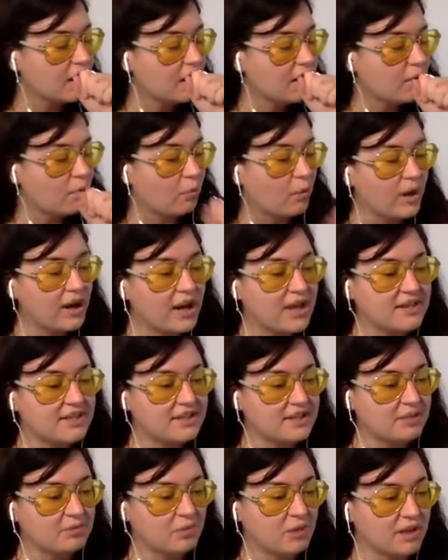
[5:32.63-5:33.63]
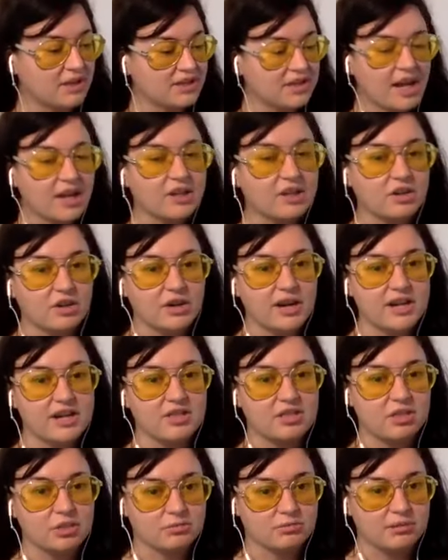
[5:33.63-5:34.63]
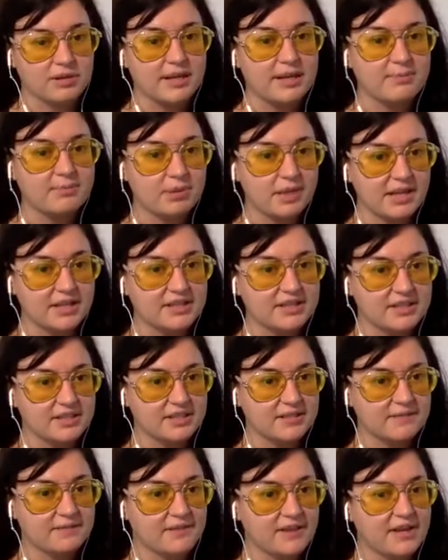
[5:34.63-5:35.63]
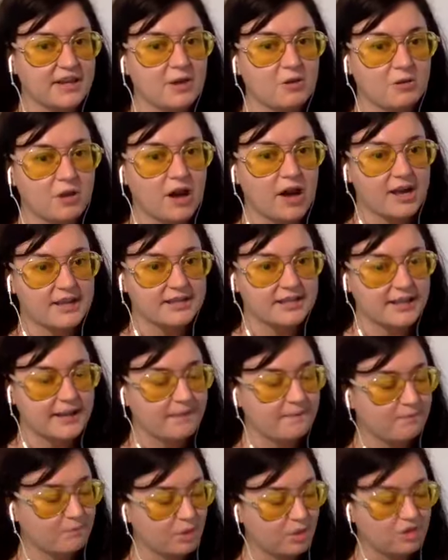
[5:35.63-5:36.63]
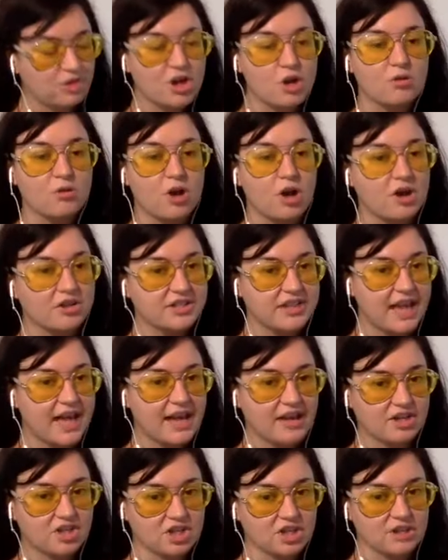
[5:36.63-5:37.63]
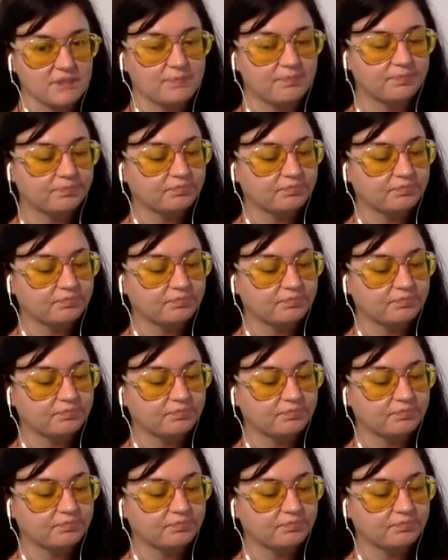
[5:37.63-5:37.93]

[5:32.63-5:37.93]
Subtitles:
What I did was I created 3 pieces of video content with no call to action.